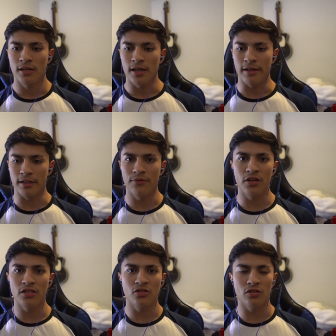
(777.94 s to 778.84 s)
and giving
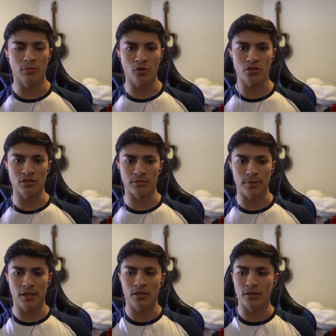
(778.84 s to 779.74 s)
into your emotions
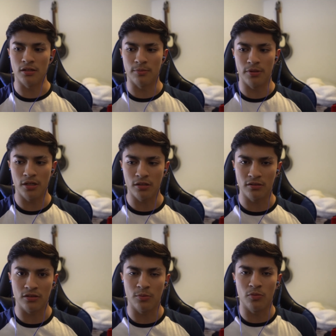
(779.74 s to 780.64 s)
being a being
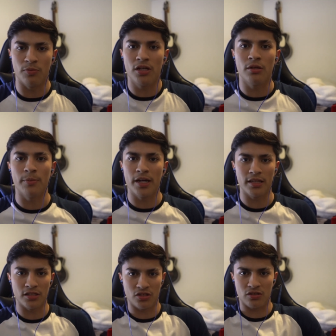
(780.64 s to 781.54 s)
some being a man
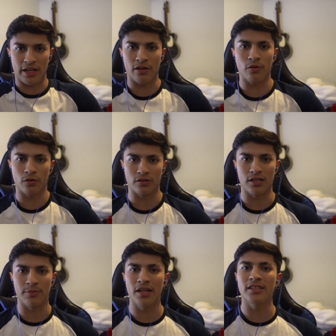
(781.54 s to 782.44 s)
that's just angry all the
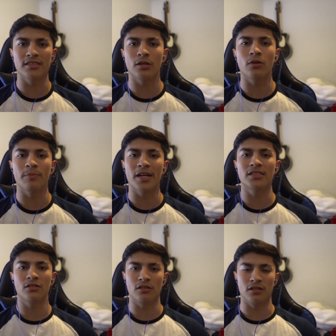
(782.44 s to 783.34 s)
time that is not what
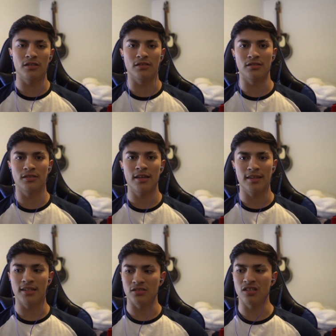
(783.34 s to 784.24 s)
masculine is
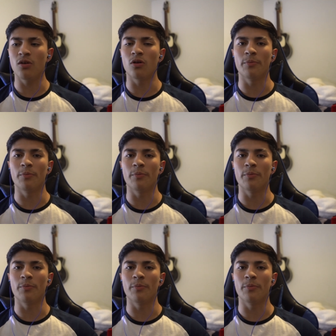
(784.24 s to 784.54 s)
that is not what